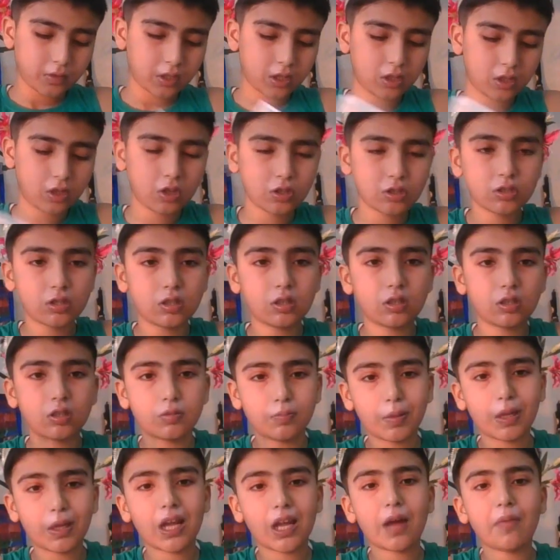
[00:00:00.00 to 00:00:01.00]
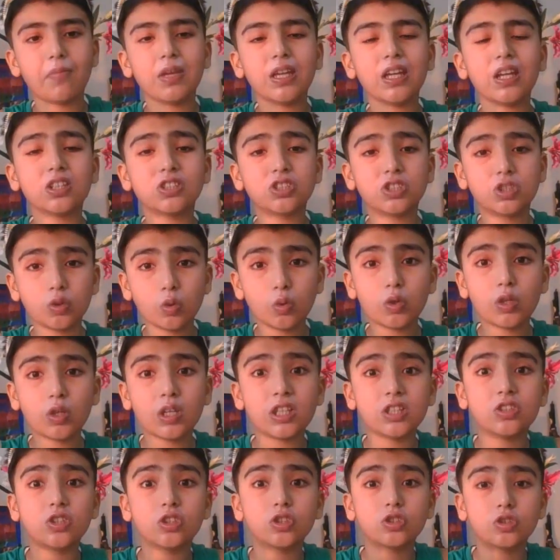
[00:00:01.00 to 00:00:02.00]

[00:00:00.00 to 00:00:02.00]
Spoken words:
You're becoming a student.